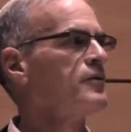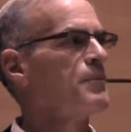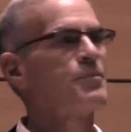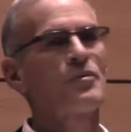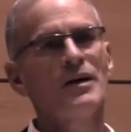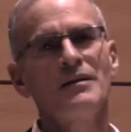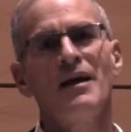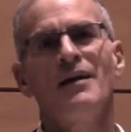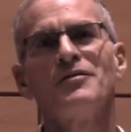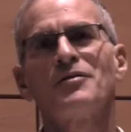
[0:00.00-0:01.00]
The
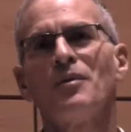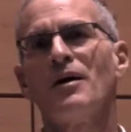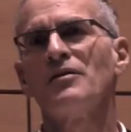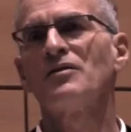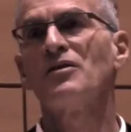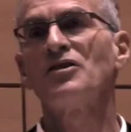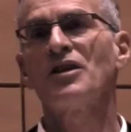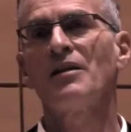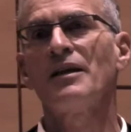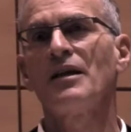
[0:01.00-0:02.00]
pretense was the
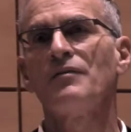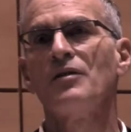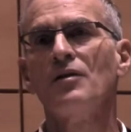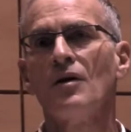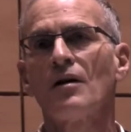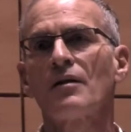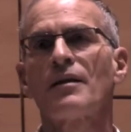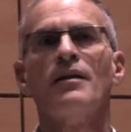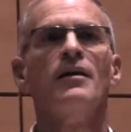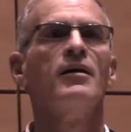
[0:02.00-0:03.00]
shelling of the North.
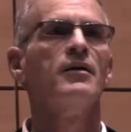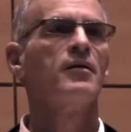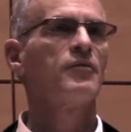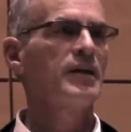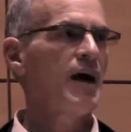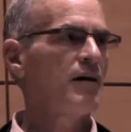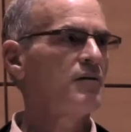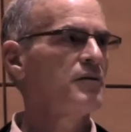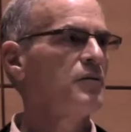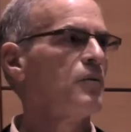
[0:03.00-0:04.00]
The
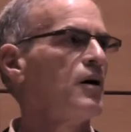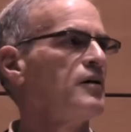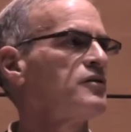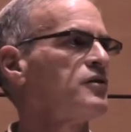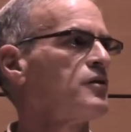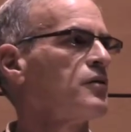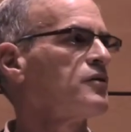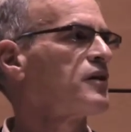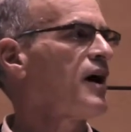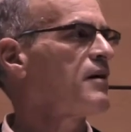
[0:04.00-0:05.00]
reality was
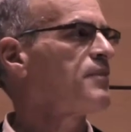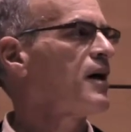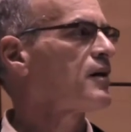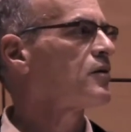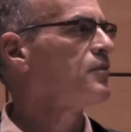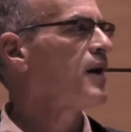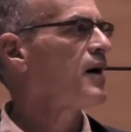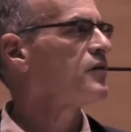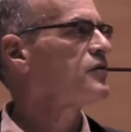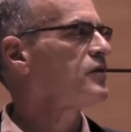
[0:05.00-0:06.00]
those diabolical
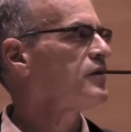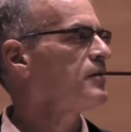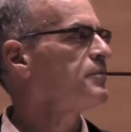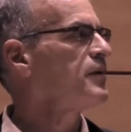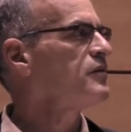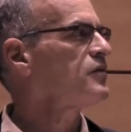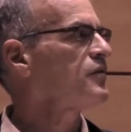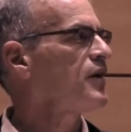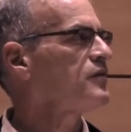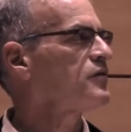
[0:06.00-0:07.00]
Palestinian peace
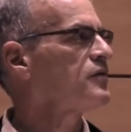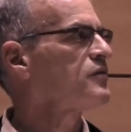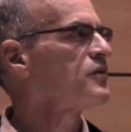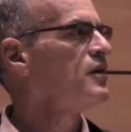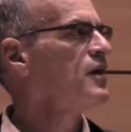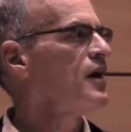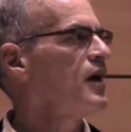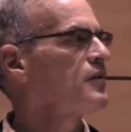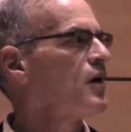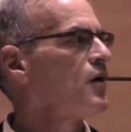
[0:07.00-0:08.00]
offensives,
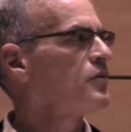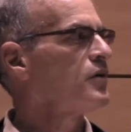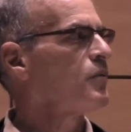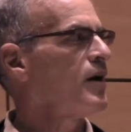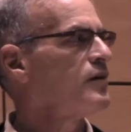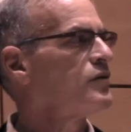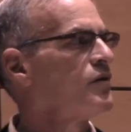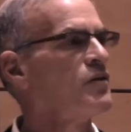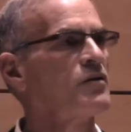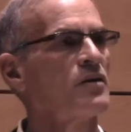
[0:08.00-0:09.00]
and the only way
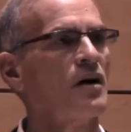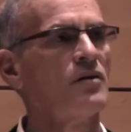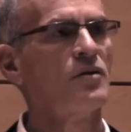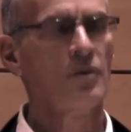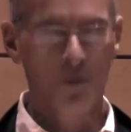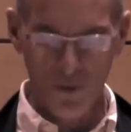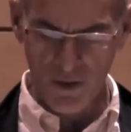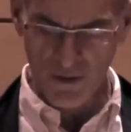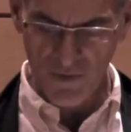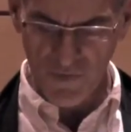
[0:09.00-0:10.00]
to,
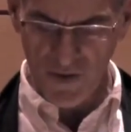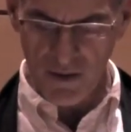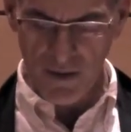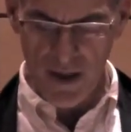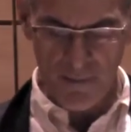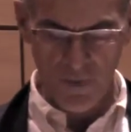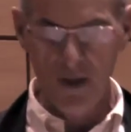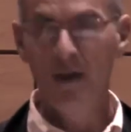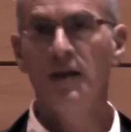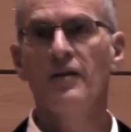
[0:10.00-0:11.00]
to defeat them
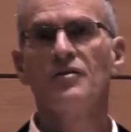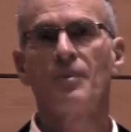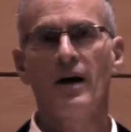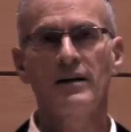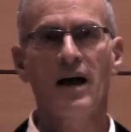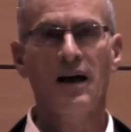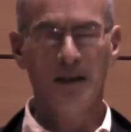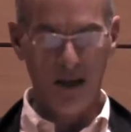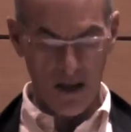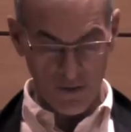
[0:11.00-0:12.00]
is by knocking